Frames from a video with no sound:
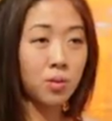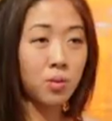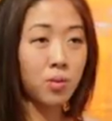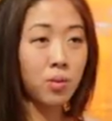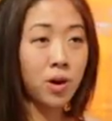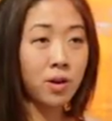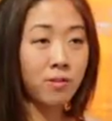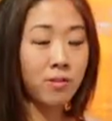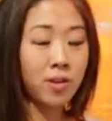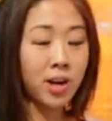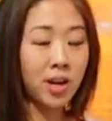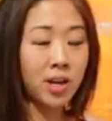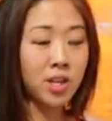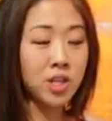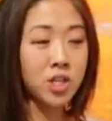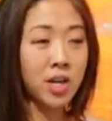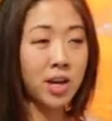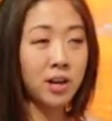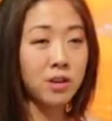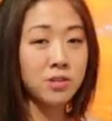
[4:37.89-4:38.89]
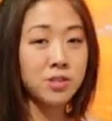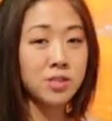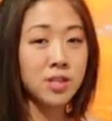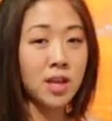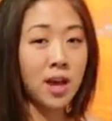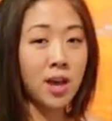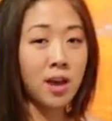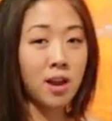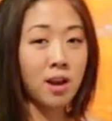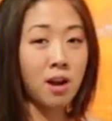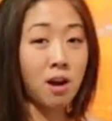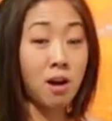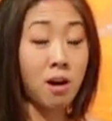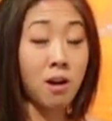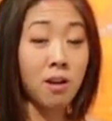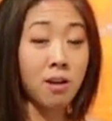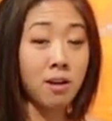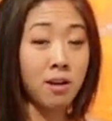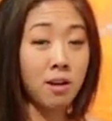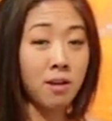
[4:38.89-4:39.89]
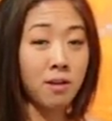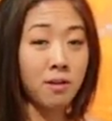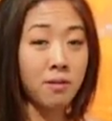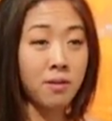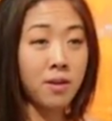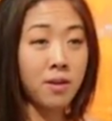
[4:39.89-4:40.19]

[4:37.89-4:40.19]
whatever kind of channels that are unknown.